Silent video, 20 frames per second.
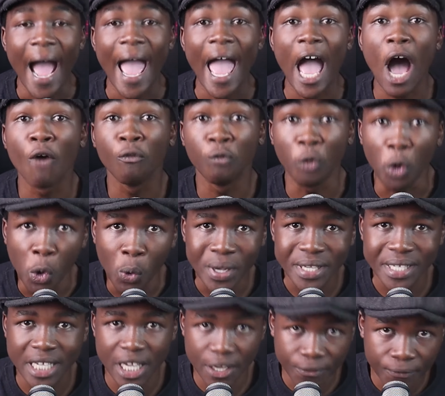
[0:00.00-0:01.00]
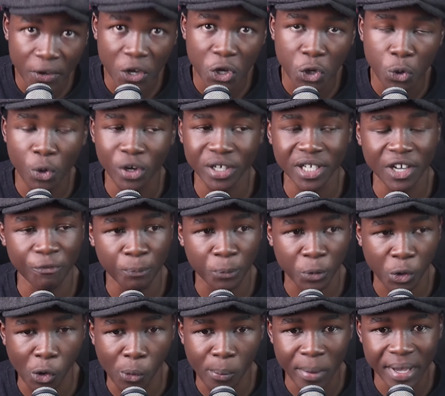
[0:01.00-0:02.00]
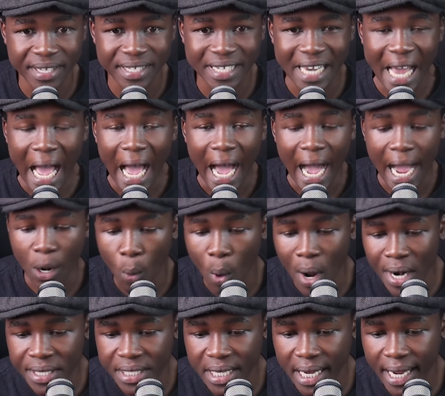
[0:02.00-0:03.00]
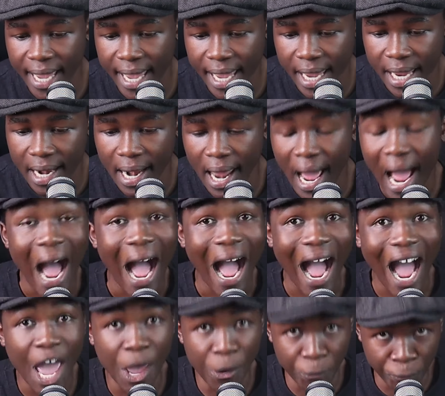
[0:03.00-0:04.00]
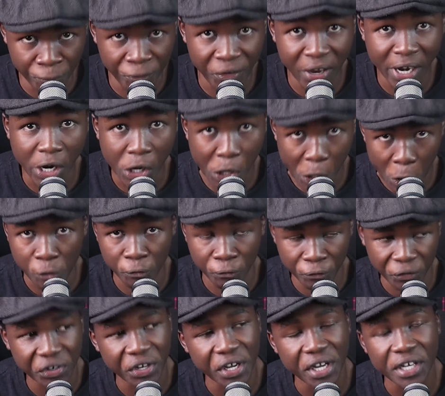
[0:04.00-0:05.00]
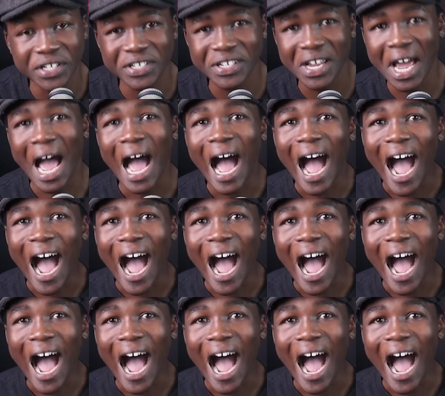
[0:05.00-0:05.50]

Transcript: I have always given you what I've promised. And once again, I feel confident.